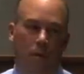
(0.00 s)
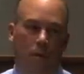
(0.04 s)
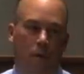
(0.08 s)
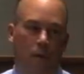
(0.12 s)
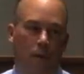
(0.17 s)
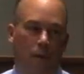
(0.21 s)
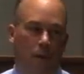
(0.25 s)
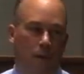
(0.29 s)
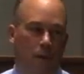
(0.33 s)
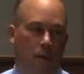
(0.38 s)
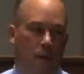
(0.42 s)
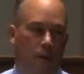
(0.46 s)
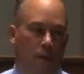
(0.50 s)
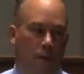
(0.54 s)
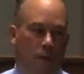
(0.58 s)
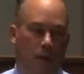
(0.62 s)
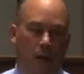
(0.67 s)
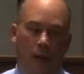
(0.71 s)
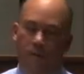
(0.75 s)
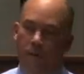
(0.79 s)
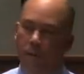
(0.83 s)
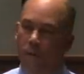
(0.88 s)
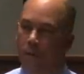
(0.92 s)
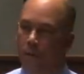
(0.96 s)
in the
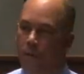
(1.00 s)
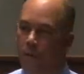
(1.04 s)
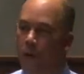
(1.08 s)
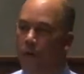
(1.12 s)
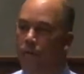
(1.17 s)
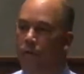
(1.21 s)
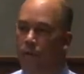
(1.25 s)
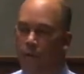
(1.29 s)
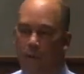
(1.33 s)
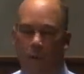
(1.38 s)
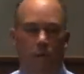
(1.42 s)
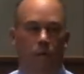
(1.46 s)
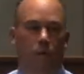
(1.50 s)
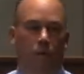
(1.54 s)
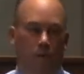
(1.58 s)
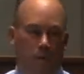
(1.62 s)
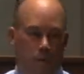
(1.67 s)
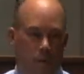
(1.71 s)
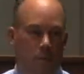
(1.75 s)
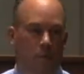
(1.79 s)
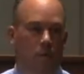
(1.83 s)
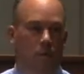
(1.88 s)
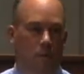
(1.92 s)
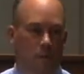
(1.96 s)
time frame of your children.
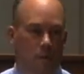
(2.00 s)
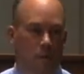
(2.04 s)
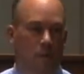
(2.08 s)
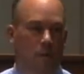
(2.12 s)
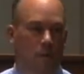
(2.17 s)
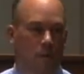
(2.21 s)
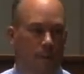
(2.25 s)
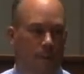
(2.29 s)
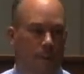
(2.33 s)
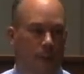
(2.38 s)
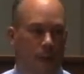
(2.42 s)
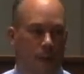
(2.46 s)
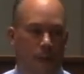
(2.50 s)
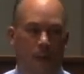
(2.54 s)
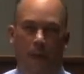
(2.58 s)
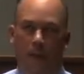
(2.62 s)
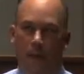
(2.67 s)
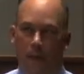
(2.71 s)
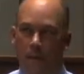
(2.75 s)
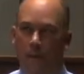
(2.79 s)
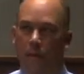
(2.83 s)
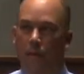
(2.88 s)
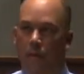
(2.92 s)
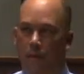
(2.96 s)

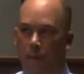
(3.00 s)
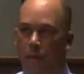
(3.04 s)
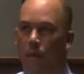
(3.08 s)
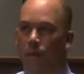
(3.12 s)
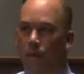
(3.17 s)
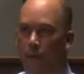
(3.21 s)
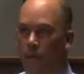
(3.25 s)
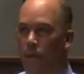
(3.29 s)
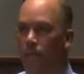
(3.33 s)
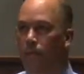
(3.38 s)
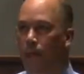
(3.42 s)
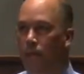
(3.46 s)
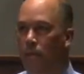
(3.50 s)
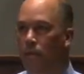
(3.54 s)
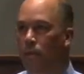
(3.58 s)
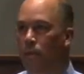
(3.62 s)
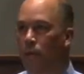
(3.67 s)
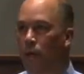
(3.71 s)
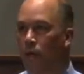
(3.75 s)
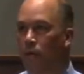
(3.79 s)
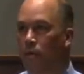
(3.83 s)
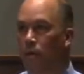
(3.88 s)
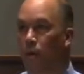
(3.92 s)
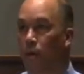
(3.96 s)
That's the significance of the pace of
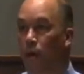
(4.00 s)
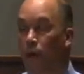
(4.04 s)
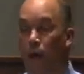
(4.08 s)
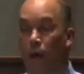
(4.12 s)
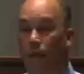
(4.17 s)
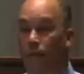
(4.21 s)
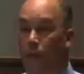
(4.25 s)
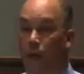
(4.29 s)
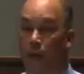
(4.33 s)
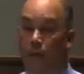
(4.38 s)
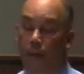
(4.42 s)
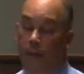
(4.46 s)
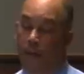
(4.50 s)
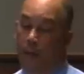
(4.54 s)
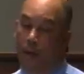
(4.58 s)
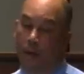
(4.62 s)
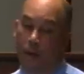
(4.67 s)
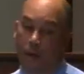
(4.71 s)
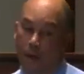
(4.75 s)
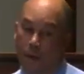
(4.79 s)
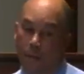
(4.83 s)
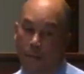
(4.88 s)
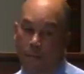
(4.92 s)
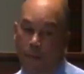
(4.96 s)
change. And I think
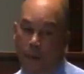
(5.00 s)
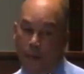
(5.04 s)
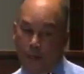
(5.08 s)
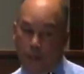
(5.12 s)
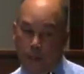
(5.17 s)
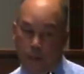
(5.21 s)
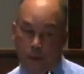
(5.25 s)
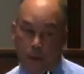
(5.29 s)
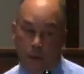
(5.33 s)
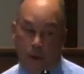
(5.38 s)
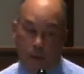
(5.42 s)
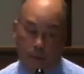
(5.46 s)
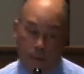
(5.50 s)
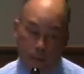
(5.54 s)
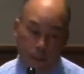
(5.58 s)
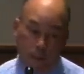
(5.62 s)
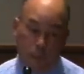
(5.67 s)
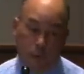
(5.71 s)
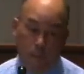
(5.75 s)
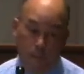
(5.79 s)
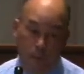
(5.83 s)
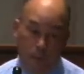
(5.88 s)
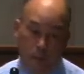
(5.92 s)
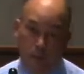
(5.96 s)
that matches all of the things
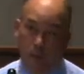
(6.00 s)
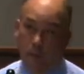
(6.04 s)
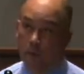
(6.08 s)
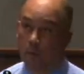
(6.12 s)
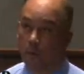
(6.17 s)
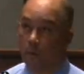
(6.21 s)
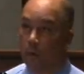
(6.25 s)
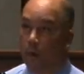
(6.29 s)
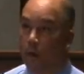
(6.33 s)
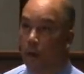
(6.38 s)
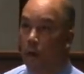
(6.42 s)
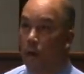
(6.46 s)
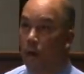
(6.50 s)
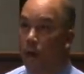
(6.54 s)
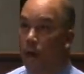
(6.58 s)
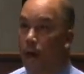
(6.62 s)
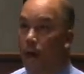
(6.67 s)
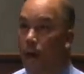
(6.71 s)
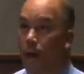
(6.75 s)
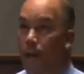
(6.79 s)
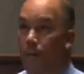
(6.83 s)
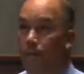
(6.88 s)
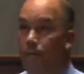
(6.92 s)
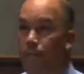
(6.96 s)
we build too.
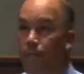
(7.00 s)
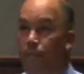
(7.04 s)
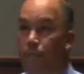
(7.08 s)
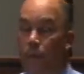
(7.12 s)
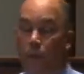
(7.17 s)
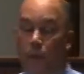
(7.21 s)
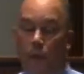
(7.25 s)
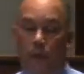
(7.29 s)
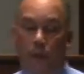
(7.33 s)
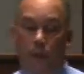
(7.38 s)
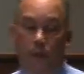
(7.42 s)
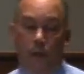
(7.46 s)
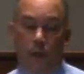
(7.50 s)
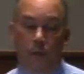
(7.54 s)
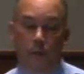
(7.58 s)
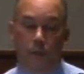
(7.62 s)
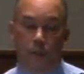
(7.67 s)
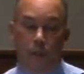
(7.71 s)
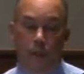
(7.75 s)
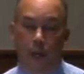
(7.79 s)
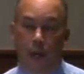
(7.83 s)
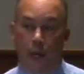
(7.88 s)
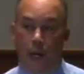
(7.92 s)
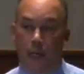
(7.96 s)
Continuous
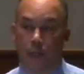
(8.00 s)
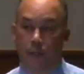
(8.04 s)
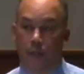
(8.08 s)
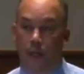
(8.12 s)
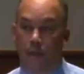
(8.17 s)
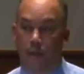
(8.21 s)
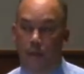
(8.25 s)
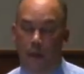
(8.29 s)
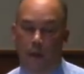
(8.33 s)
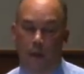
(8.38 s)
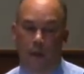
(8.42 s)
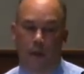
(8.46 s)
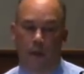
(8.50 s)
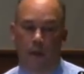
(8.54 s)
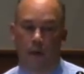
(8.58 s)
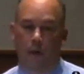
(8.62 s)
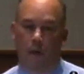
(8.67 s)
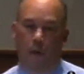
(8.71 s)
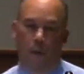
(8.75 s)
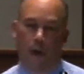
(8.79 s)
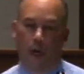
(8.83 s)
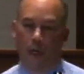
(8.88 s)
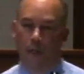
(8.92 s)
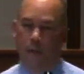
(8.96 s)
change, as in,
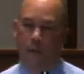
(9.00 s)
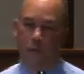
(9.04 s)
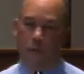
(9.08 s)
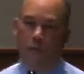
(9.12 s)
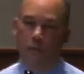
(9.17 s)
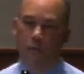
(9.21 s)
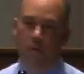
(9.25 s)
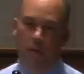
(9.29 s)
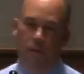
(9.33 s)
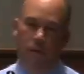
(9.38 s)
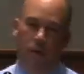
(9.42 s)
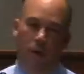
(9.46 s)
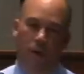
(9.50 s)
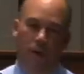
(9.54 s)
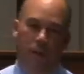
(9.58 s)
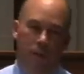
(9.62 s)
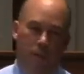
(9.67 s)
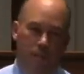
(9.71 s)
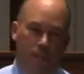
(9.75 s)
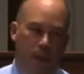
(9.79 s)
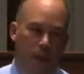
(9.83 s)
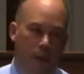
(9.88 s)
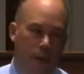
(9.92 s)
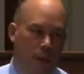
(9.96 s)
why is Google stuff always
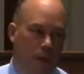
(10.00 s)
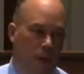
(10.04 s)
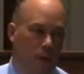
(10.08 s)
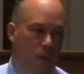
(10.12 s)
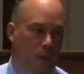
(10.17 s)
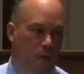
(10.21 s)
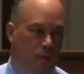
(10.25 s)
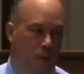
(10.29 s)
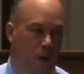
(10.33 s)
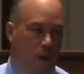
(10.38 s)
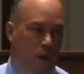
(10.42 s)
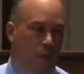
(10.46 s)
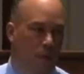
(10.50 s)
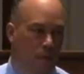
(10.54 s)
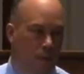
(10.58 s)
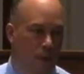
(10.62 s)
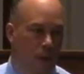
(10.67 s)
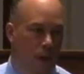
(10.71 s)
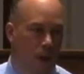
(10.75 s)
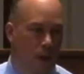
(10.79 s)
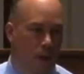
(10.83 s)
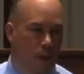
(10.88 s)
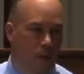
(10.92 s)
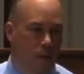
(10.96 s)
in beta? What's wrong with those
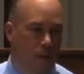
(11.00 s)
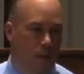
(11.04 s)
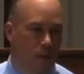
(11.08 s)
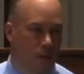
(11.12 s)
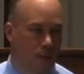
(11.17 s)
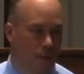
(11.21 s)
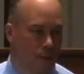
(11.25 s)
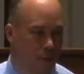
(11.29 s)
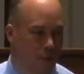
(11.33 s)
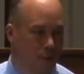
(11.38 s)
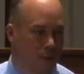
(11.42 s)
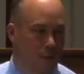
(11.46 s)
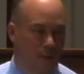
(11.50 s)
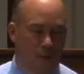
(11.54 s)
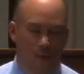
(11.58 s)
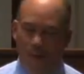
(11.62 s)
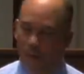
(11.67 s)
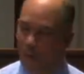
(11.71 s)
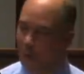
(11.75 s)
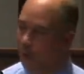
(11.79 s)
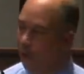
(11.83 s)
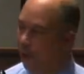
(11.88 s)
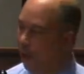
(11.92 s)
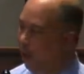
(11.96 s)
guys?
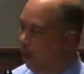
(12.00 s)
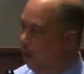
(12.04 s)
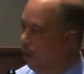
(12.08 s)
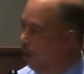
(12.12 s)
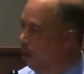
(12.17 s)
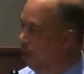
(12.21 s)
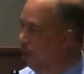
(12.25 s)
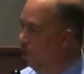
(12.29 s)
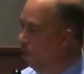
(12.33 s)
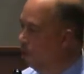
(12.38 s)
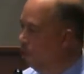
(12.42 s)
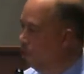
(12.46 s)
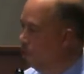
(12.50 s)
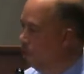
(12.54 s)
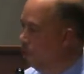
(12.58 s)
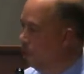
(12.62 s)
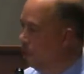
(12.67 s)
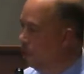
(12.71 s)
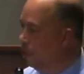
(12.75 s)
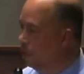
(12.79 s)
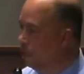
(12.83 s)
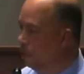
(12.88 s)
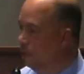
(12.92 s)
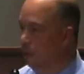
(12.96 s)
Okay? The truth
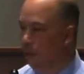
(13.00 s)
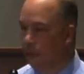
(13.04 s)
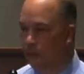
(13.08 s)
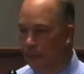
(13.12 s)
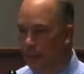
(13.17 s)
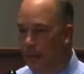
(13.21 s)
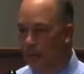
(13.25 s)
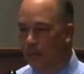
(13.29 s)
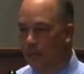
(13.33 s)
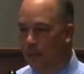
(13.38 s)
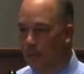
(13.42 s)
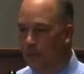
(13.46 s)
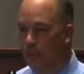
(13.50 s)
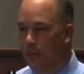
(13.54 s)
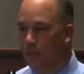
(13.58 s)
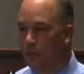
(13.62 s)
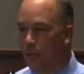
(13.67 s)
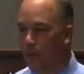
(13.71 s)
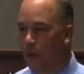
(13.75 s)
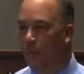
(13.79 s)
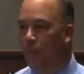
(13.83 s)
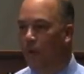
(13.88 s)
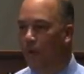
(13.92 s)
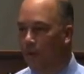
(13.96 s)
is, that's the new
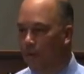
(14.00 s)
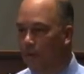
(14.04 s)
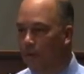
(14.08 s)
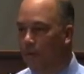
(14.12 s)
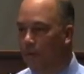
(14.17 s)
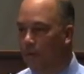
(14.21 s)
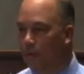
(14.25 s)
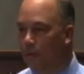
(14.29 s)
normal.